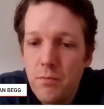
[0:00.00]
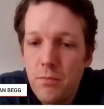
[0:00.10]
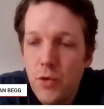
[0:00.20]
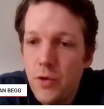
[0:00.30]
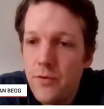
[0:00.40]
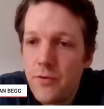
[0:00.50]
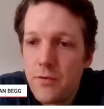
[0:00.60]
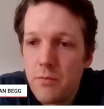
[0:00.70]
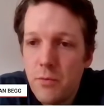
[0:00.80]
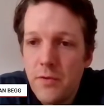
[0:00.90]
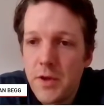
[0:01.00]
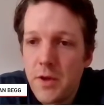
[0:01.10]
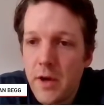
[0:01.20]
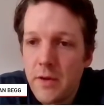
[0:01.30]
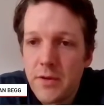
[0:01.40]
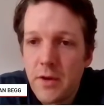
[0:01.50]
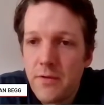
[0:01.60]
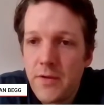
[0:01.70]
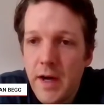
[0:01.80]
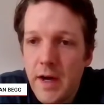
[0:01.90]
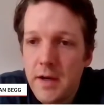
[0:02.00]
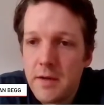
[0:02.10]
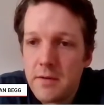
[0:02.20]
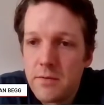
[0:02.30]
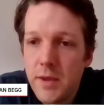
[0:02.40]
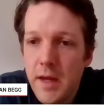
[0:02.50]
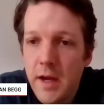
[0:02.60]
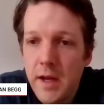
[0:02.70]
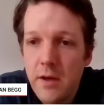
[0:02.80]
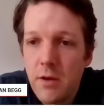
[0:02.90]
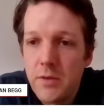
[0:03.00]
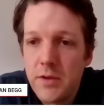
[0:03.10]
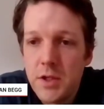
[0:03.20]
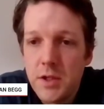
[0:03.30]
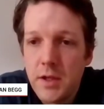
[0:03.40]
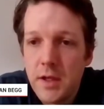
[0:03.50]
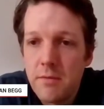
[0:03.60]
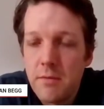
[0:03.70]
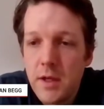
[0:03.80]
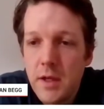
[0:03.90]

move the dial so far without any opposition, and